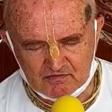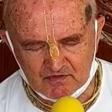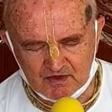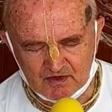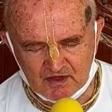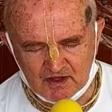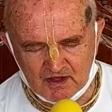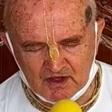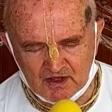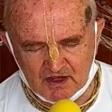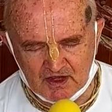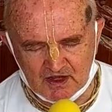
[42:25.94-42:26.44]

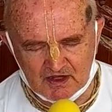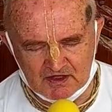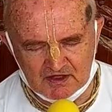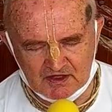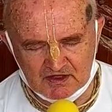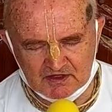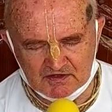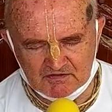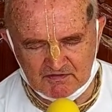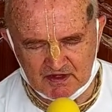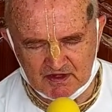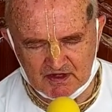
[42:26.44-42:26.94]
It is
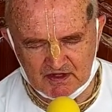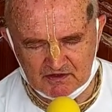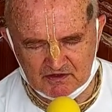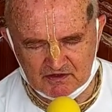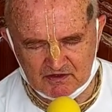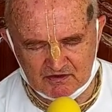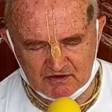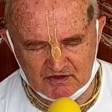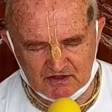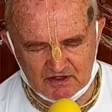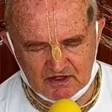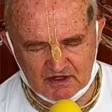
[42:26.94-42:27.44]
very
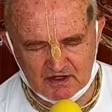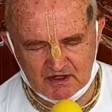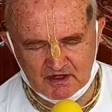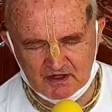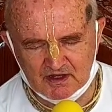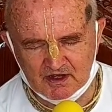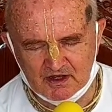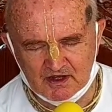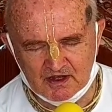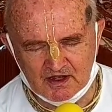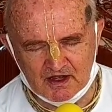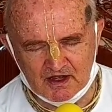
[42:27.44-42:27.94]
dirty
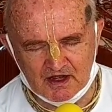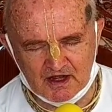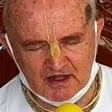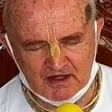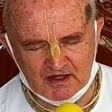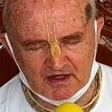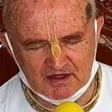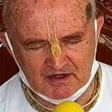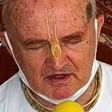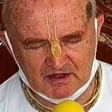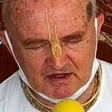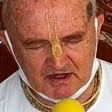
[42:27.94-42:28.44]
and
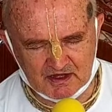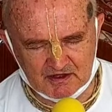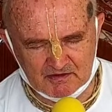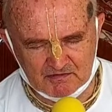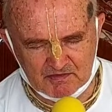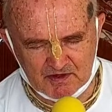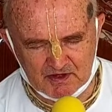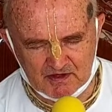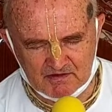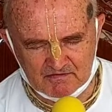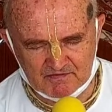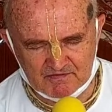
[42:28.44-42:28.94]
it can be
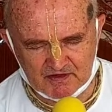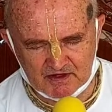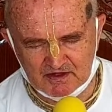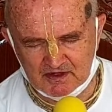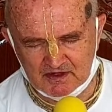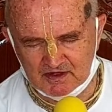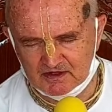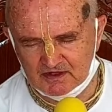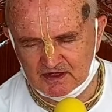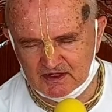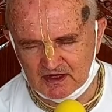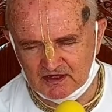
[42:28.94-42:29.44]
very
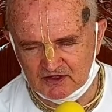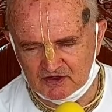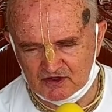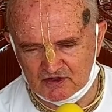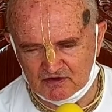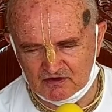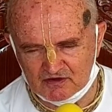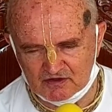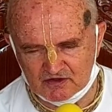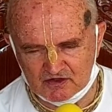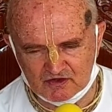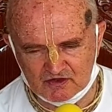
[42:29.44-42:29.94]

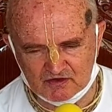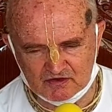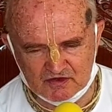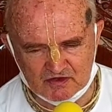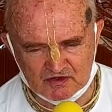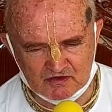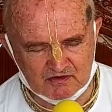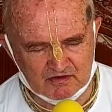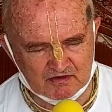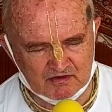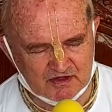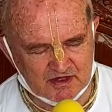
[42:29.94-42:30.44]
dangerous also.
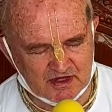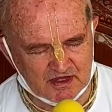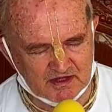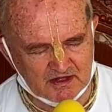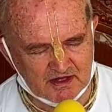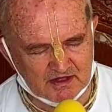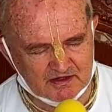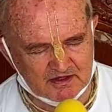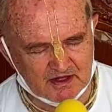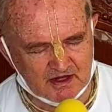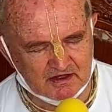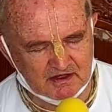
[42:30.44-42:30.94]
It can
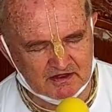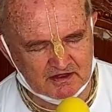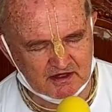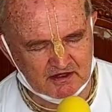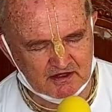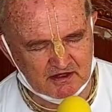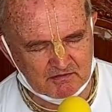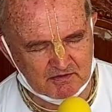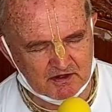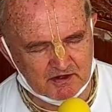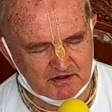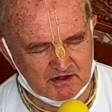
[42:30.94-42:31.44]
attack
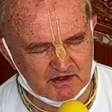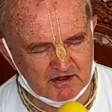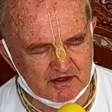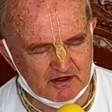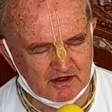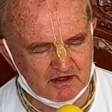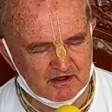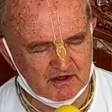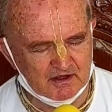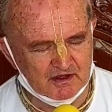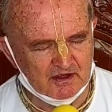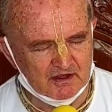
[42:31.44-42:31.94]
anybody
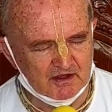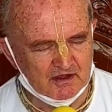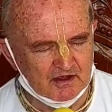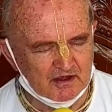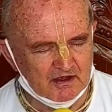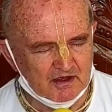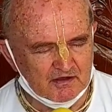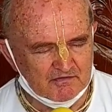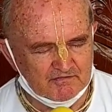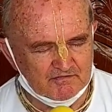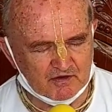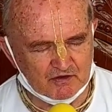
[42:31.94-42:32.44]

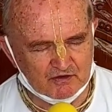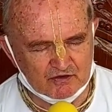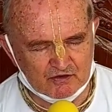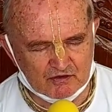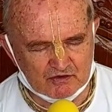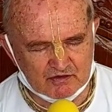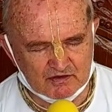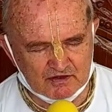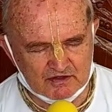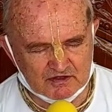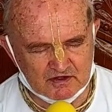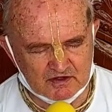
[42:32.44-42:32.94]
for no
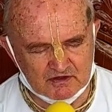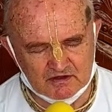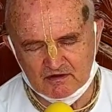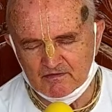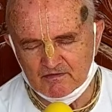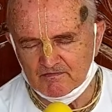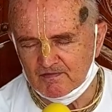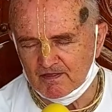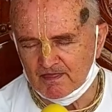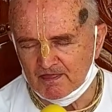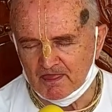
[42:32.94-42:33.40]
reason.